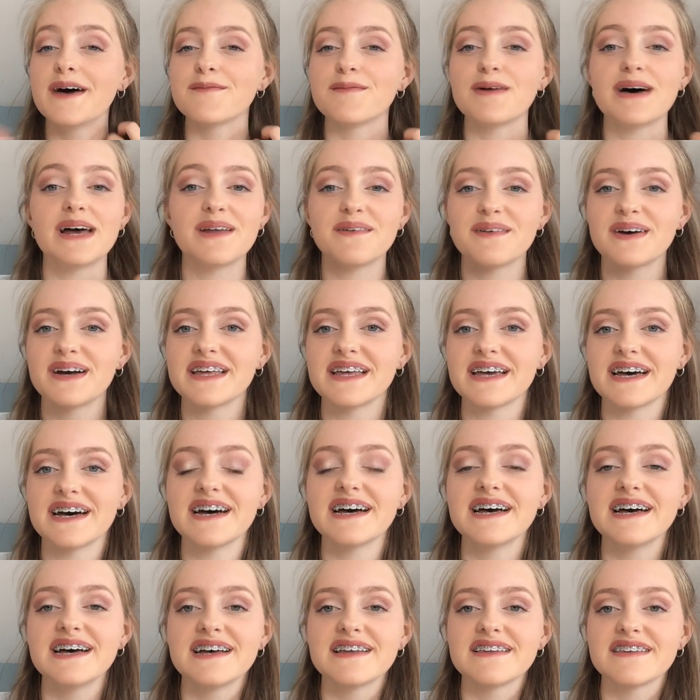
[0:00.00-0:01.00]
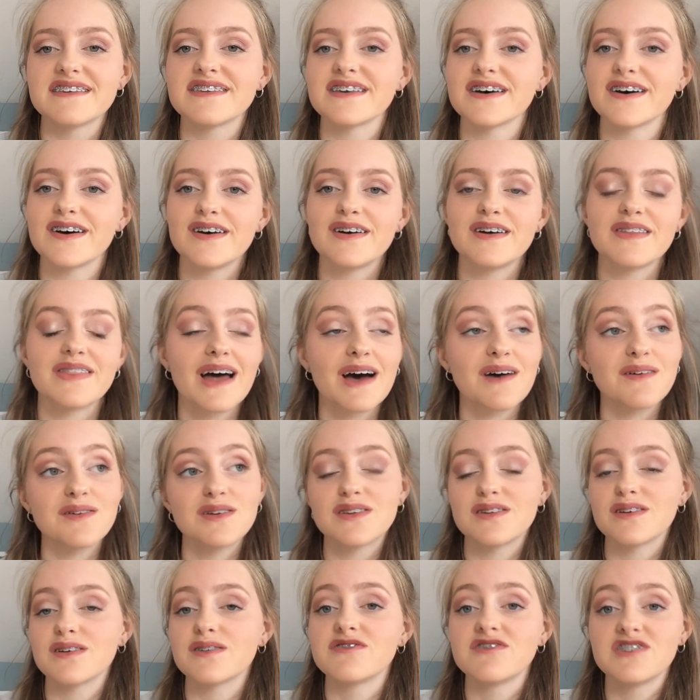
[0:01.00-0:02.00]
But anyway, yeah, so that
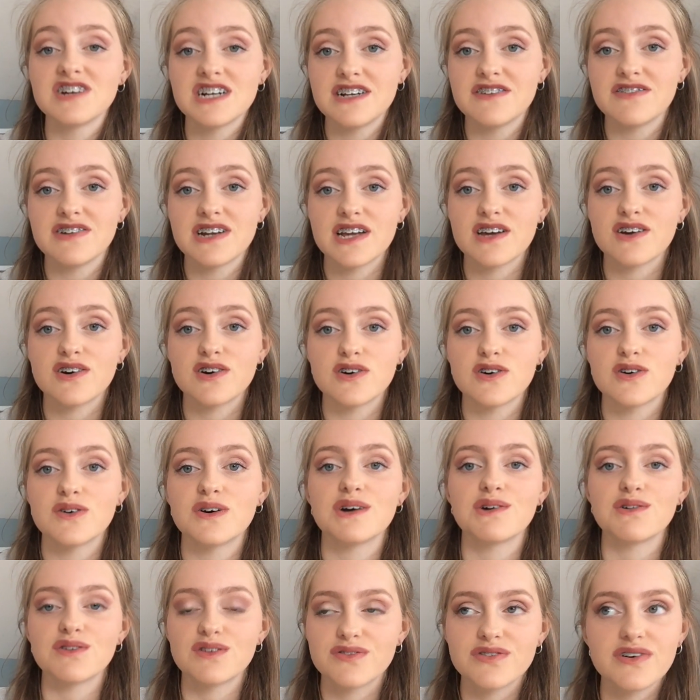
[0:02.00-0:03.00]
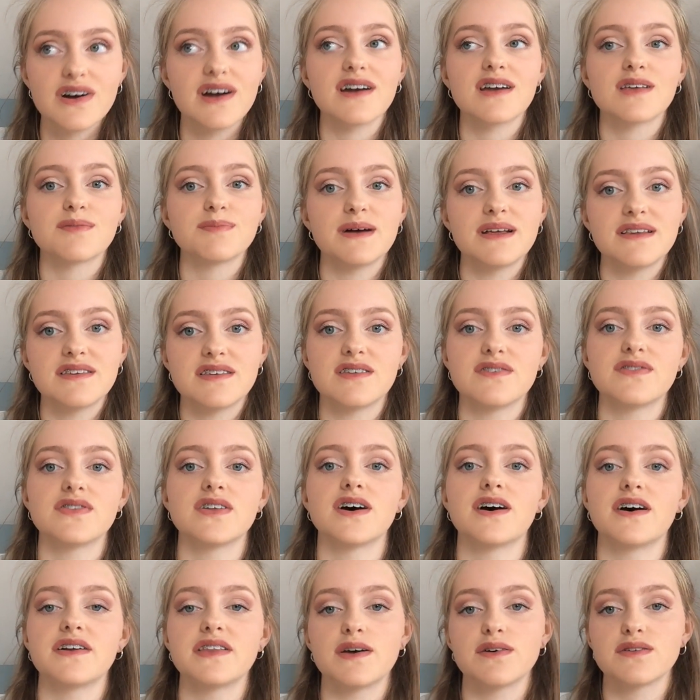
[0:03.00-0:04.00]
was really, really cool. It was very expensive
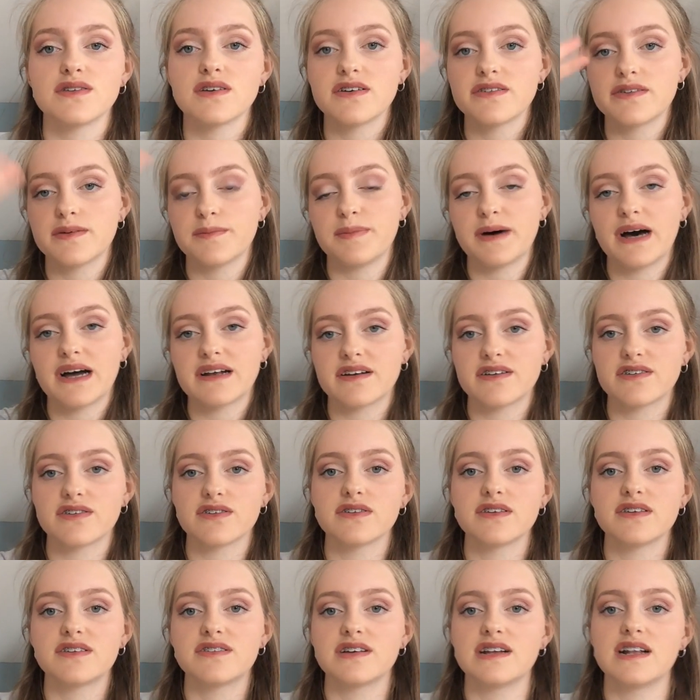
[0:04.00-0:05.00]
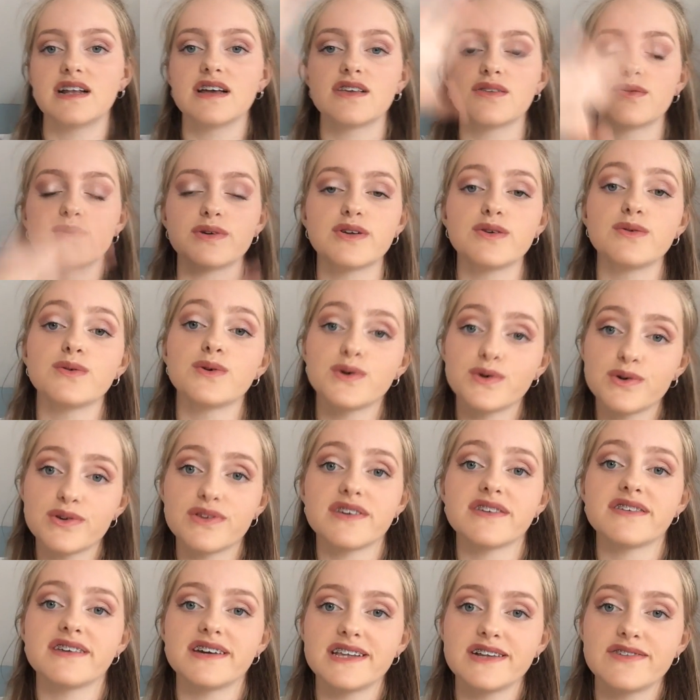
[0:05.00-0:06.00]
though, and there was loads of badges on the ceilings, which you'll
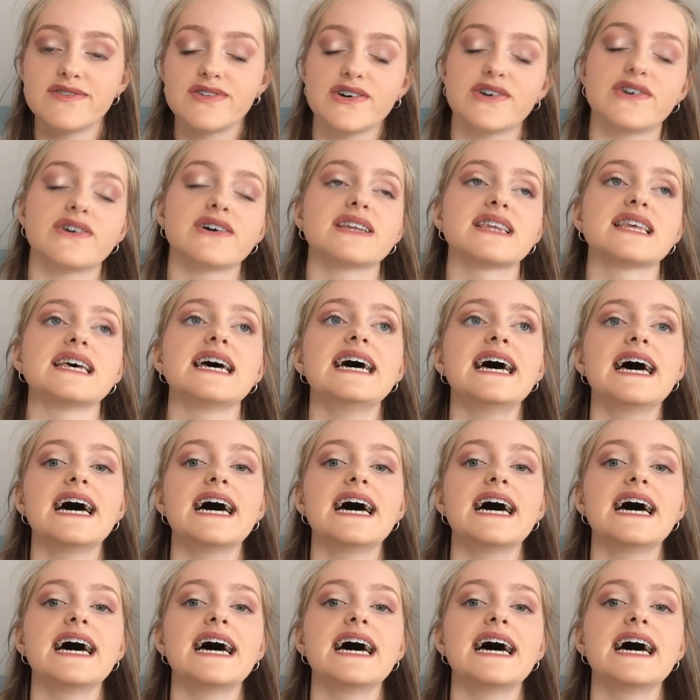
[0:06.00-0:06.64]
also see in the vlogs.